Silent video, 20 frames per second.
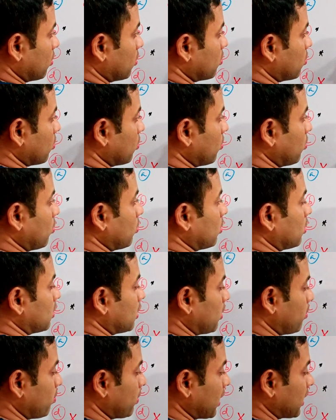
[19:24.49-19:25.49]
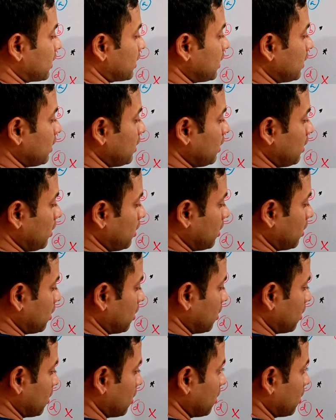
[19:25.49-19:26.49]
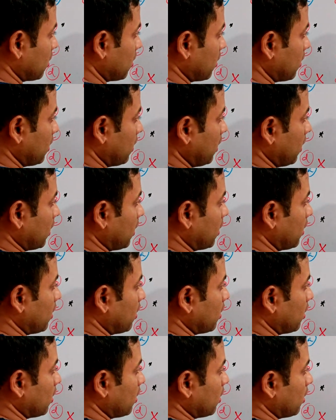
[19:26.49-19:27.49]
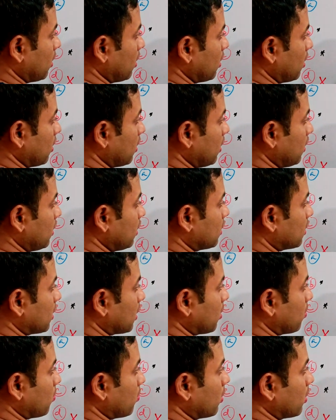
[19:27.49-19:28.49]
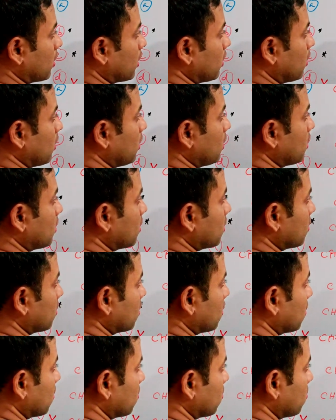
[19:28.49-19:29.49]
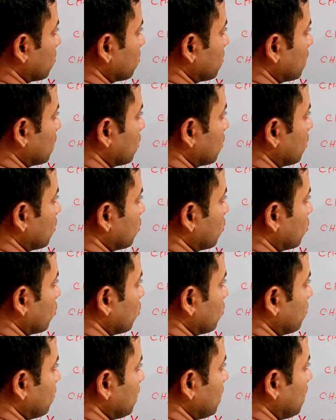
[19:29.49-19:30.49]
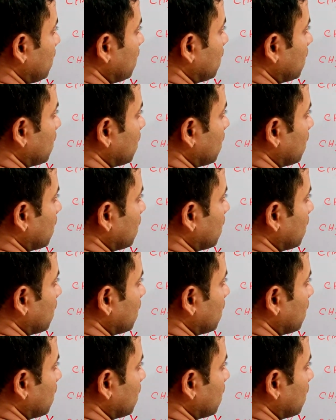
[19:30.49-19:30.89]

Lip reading: So the matching here in this carbocation is between 2p